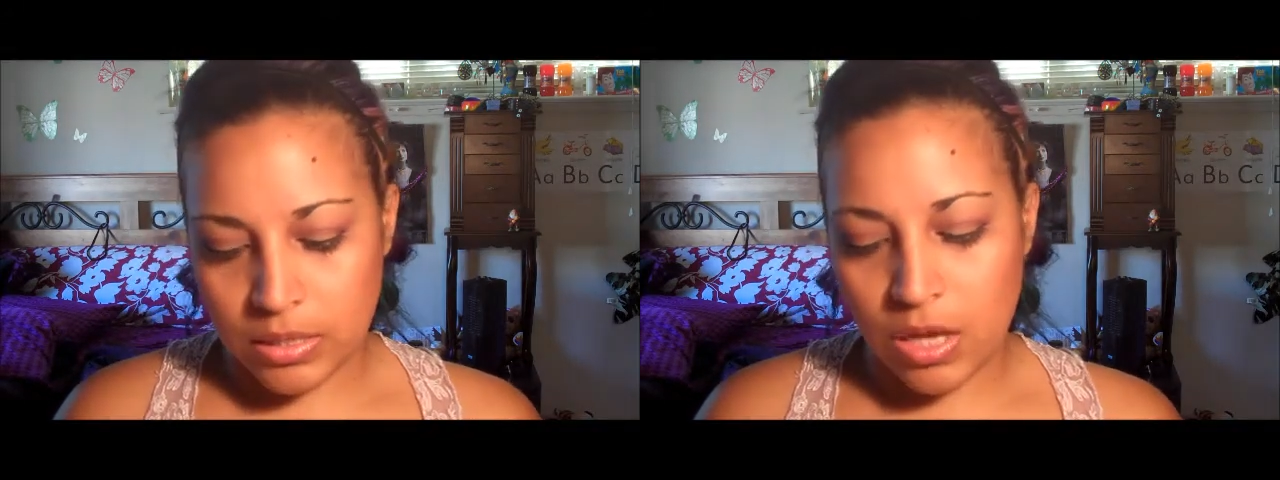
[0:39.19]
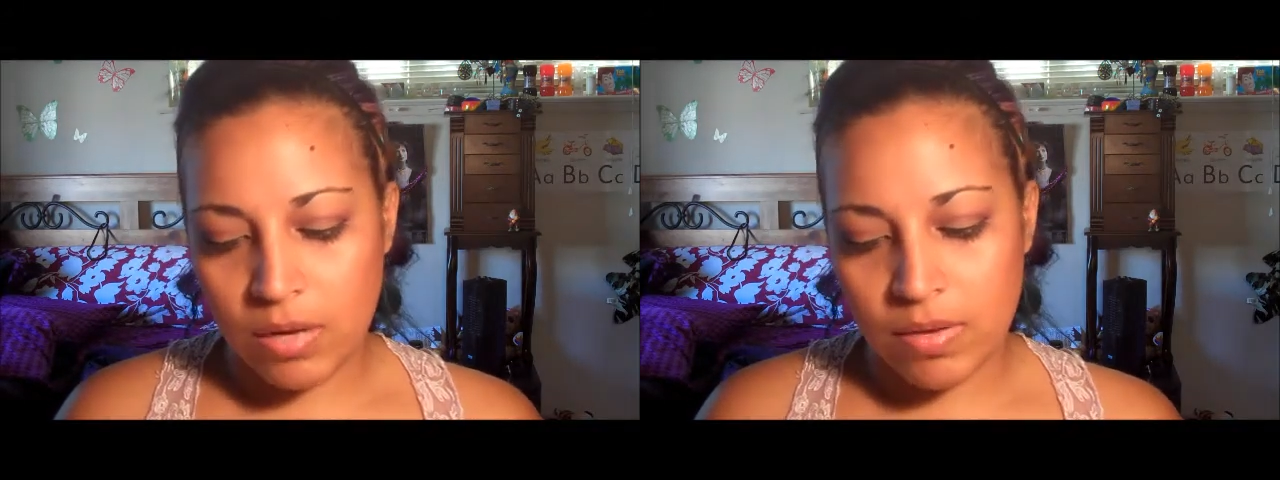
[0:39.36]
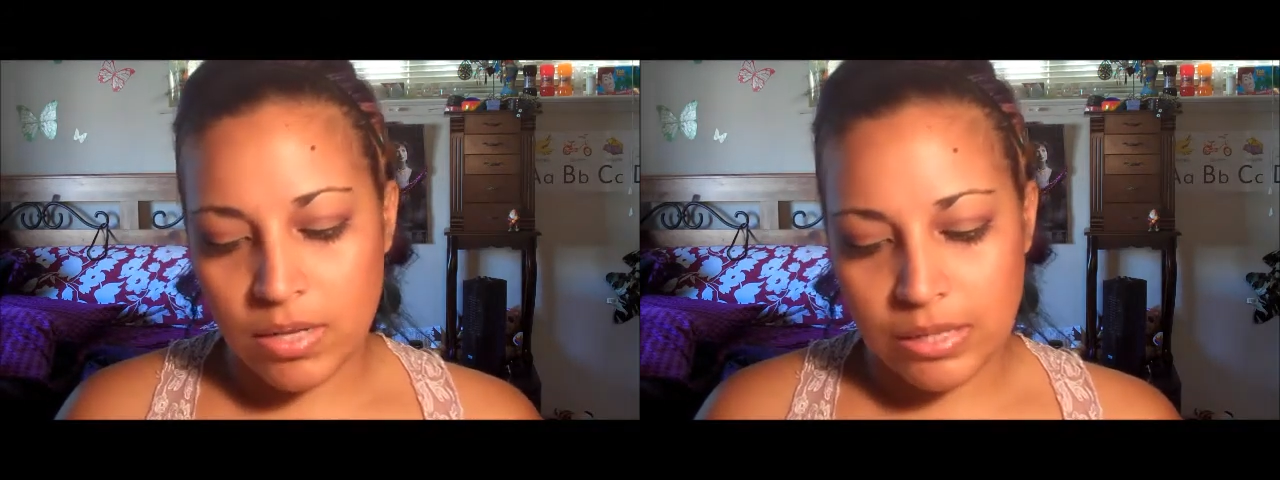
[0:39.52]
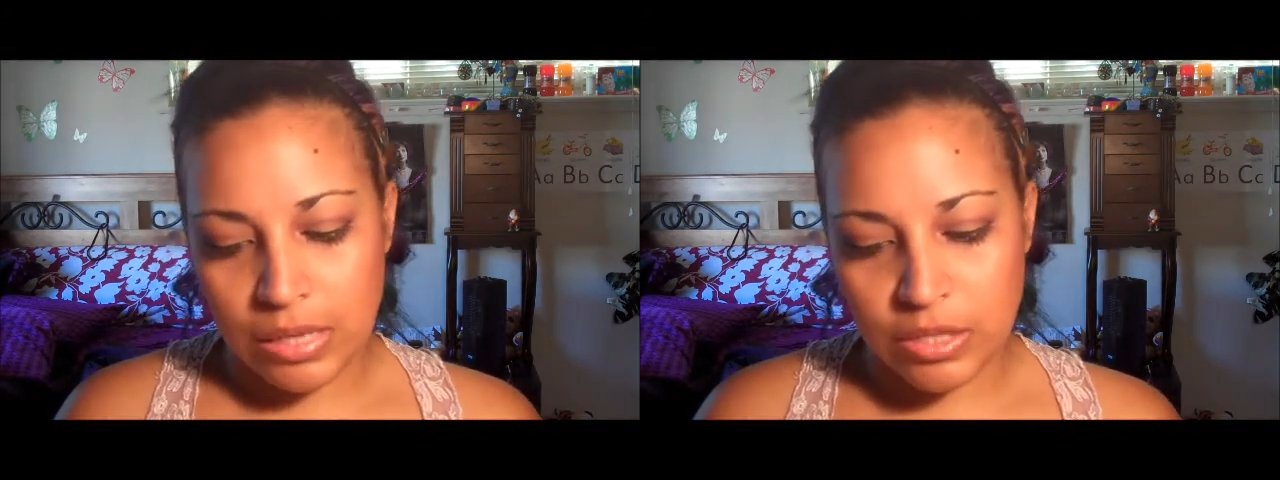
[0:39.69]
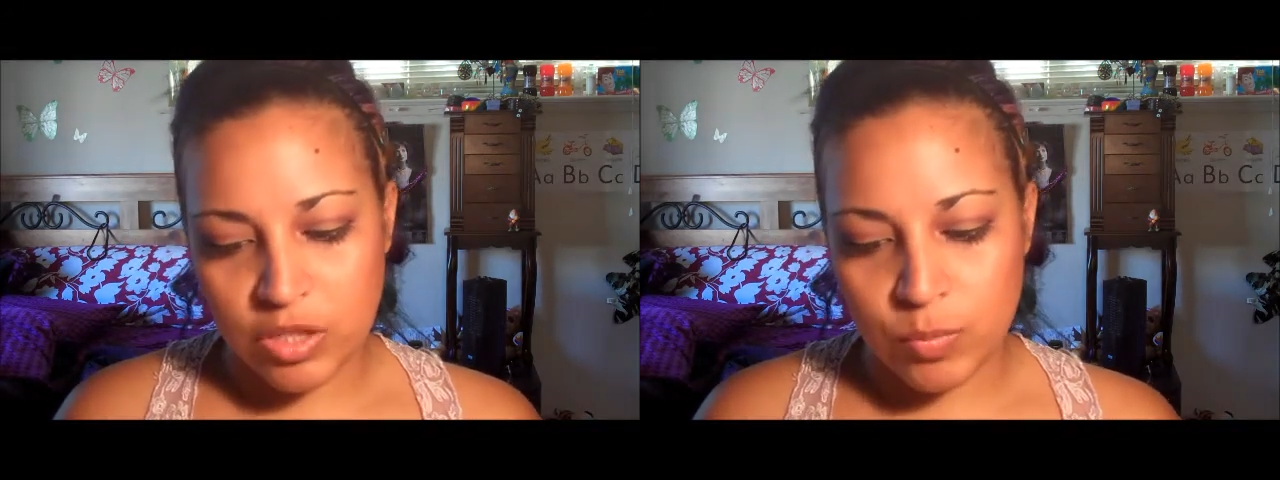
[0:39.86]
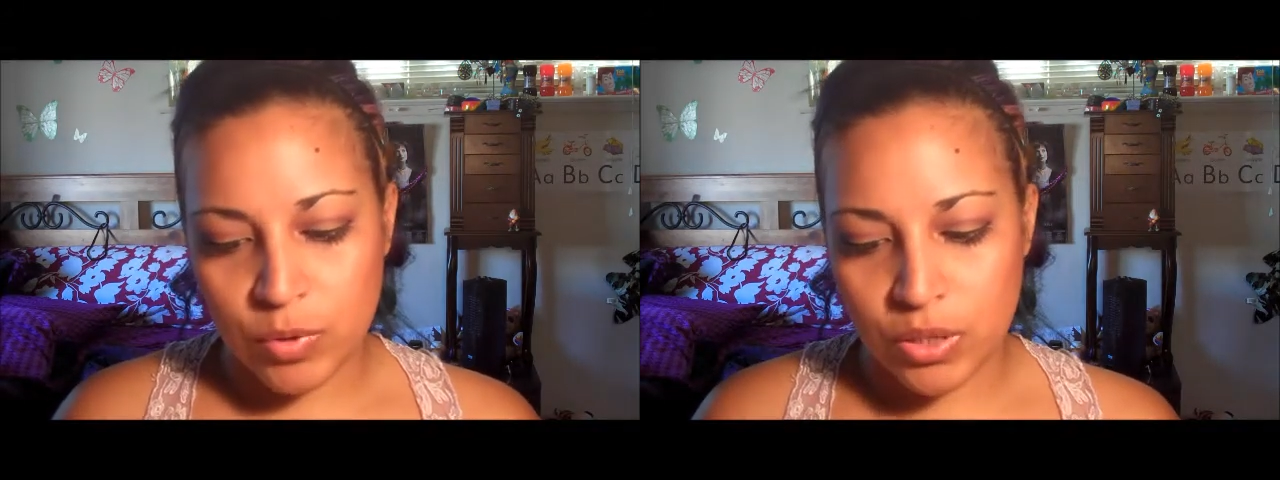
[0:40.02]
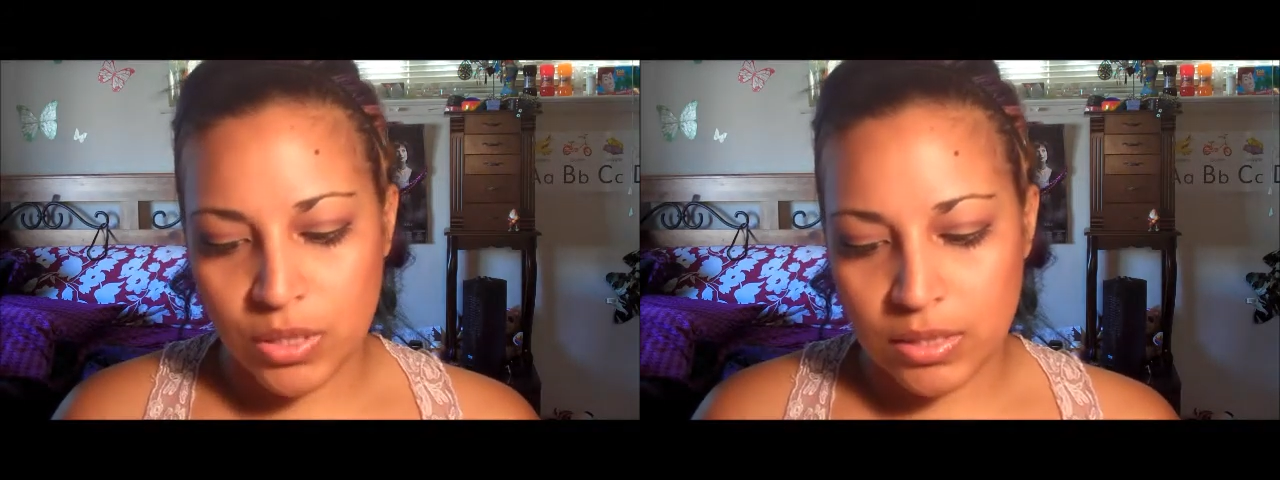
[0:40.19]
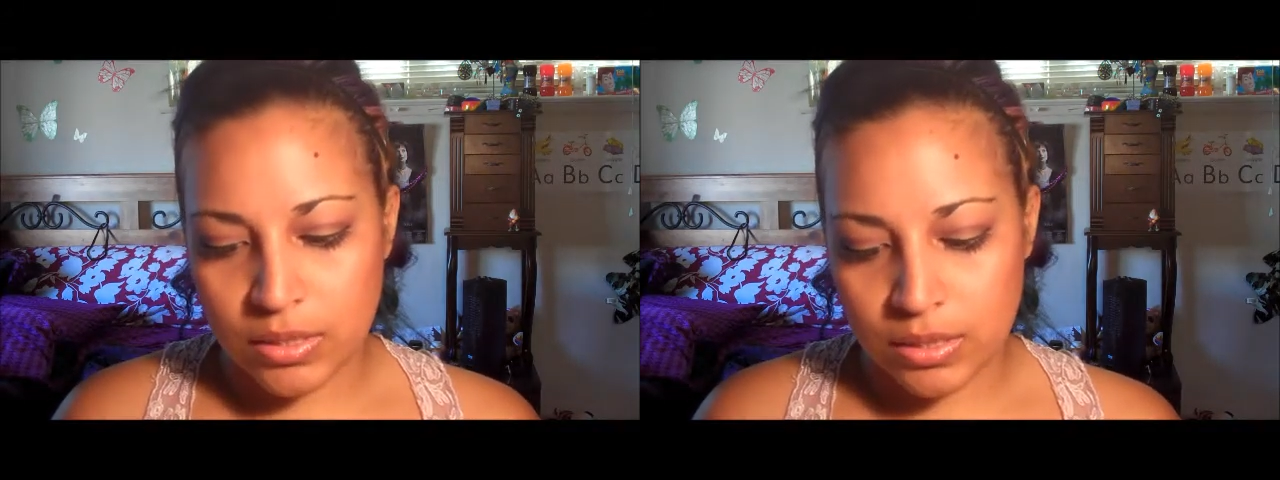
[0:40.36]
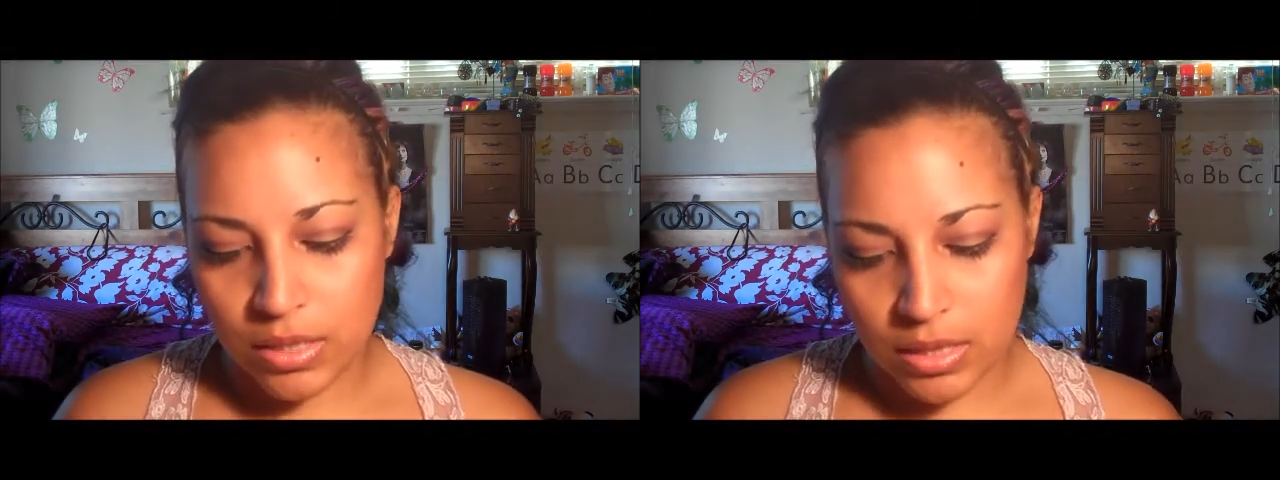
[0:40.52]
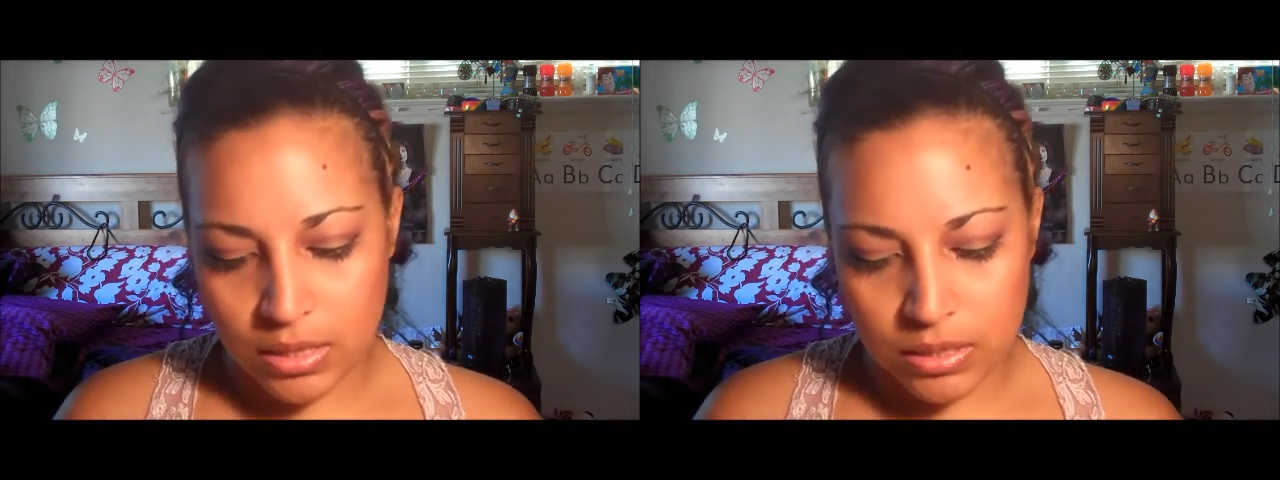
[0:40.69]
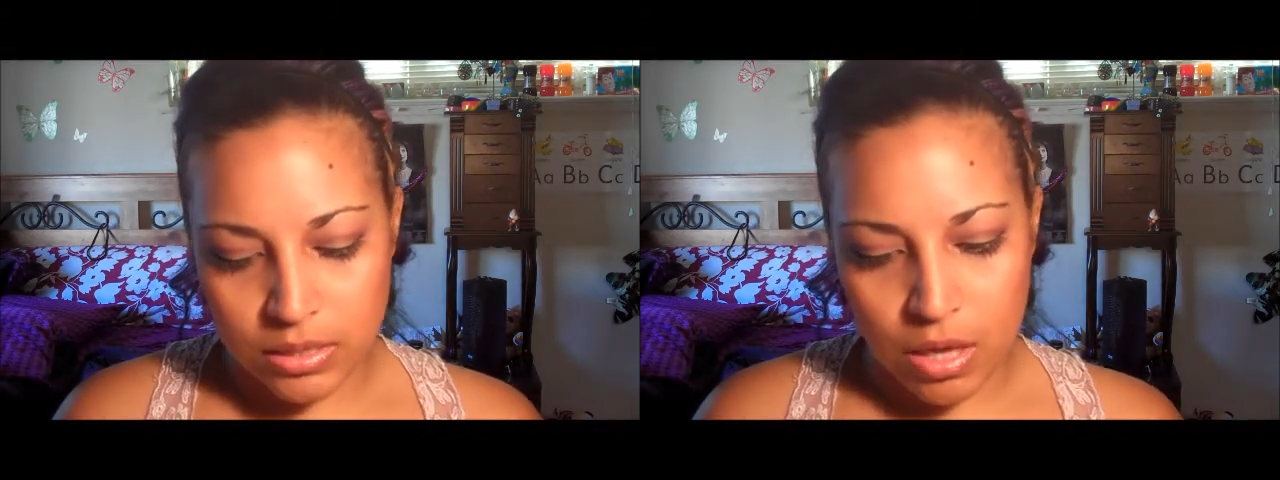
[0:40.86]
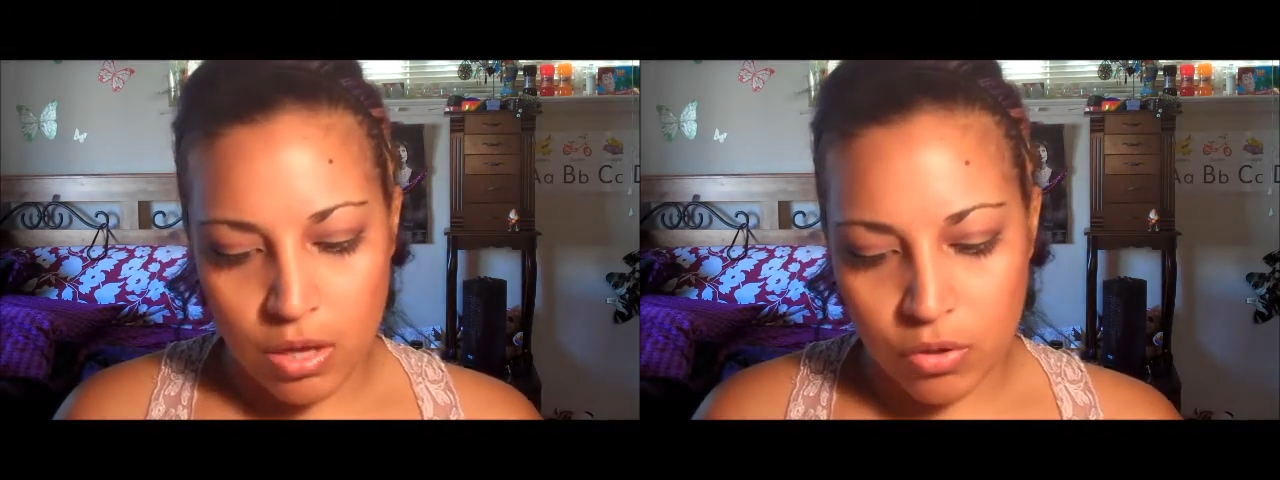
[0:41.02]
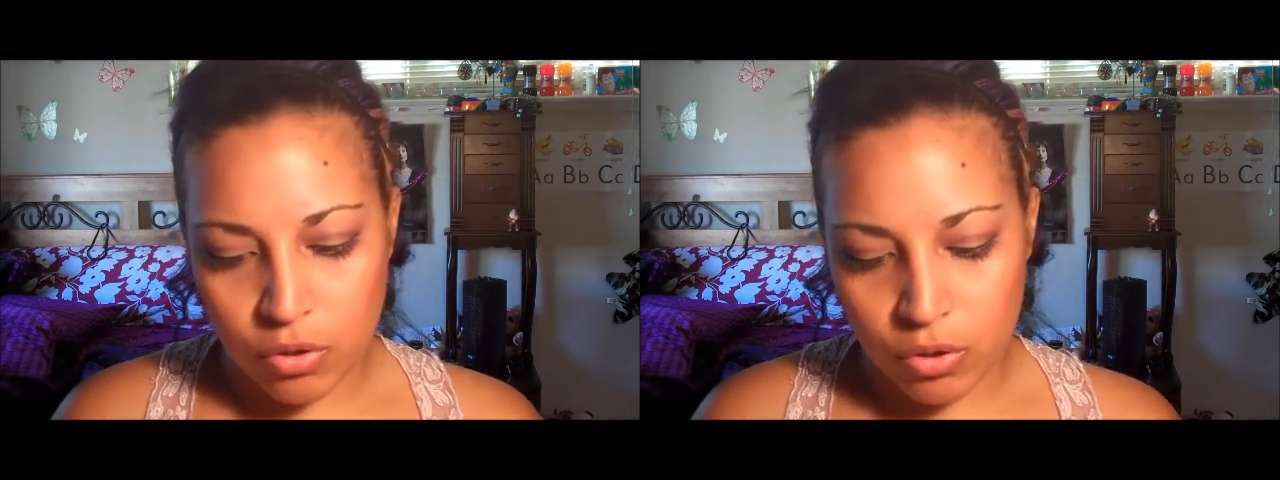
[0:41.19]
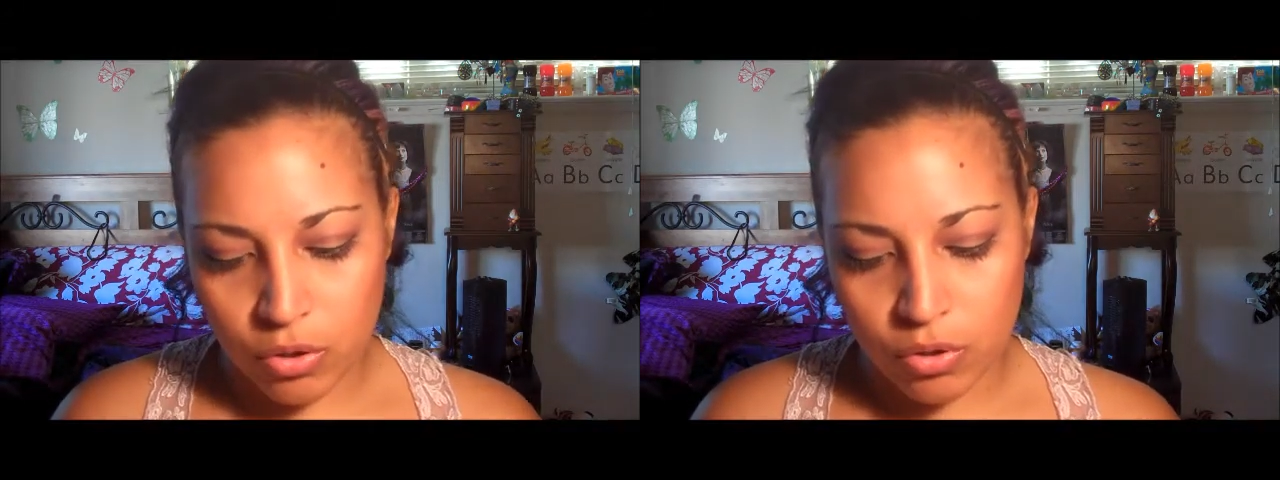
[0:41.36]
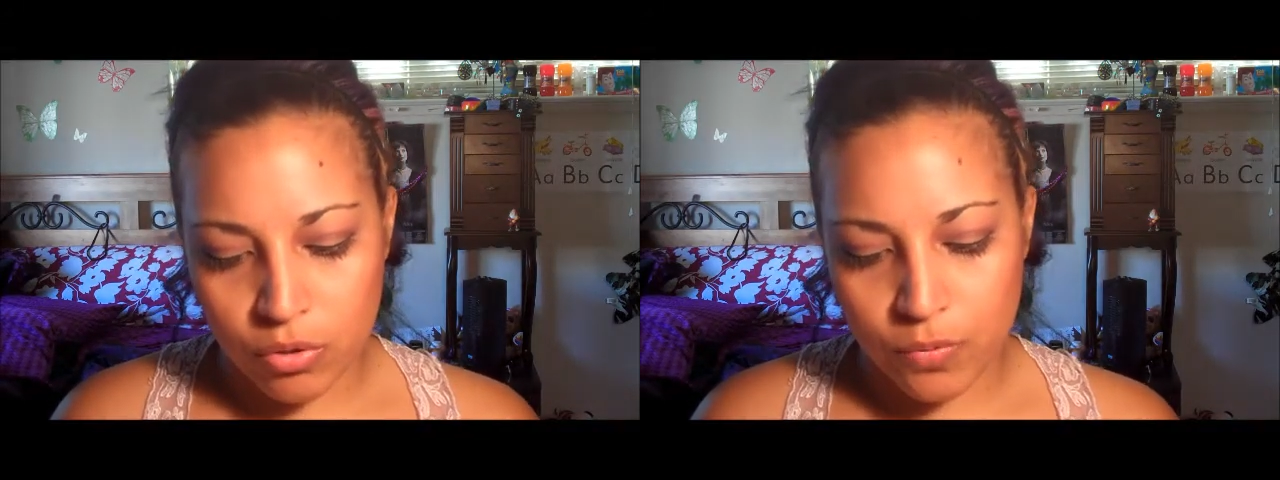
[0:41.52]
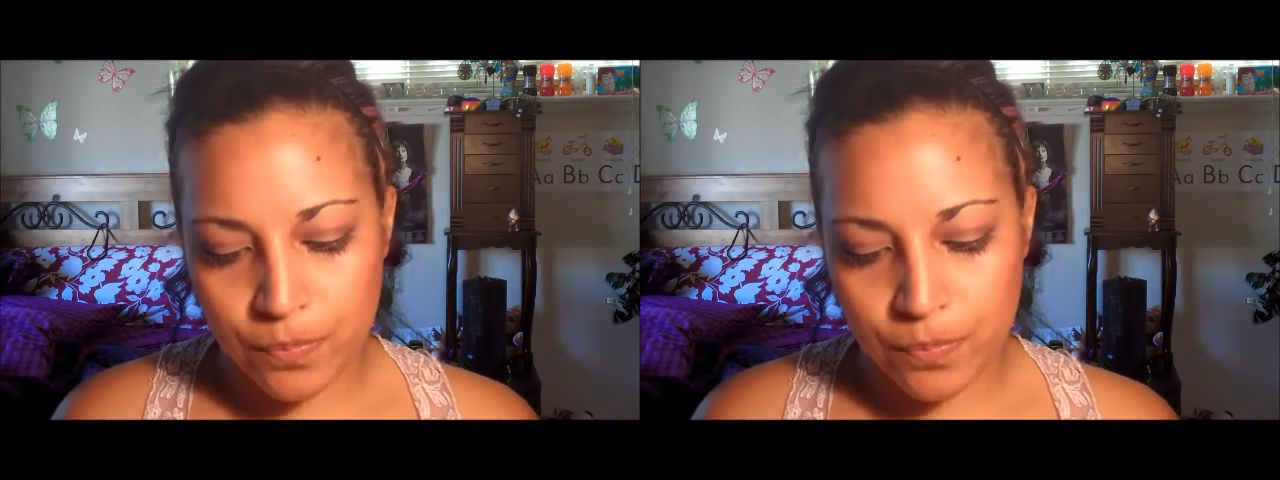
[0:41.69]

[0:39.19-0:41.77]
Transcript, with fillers: not even at Sally's Beauties at this other